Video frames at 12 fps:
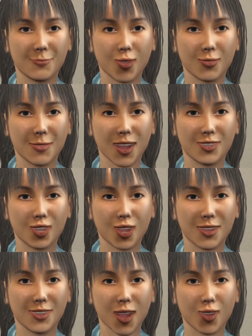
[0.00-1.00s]
more
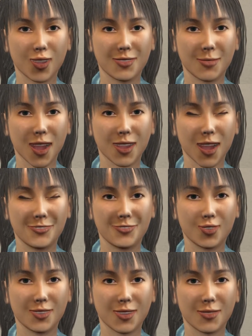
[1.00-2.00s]
positions along the
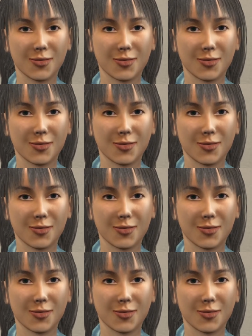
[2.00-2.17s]
molecule.